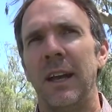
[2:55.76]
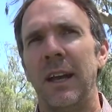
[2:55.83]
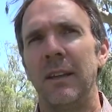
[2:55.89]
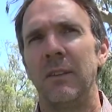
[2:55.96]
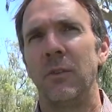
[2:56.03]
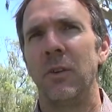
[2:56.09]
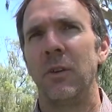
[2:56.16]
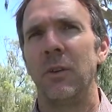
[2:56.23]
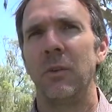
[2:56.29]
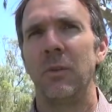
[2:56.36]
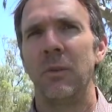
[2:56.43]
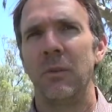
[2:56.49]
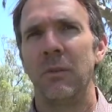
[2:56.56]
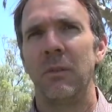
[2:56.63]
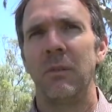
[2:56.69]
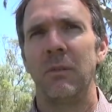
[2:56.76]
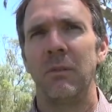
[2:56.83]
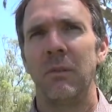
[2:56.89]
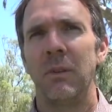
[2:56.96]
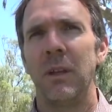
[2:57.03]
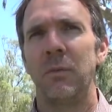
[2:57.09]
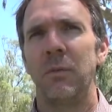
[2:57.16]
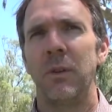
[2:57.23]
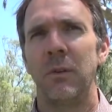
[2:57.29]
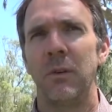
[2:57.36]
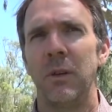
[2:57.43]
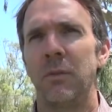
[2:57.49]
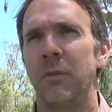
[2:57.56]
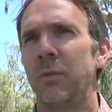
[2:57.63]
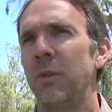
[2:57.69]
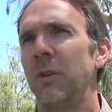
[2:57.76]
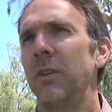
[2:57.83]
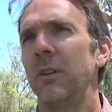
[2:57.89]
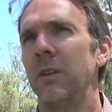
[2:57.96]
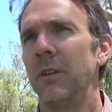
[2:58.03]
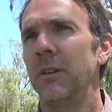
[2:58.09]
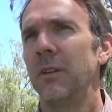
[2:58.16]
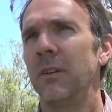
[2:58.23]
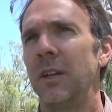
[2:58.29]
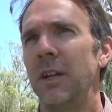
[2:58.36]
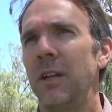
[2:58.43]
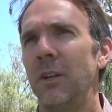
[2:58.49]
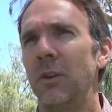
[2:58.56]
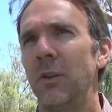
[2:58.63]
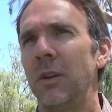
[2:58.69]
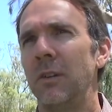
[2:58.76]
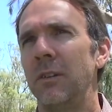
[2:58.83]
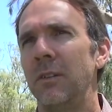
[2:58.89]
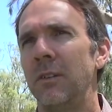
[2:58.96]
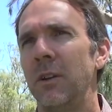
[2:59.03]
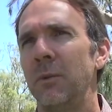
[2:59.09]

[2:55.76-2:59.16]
And so if there is further increase in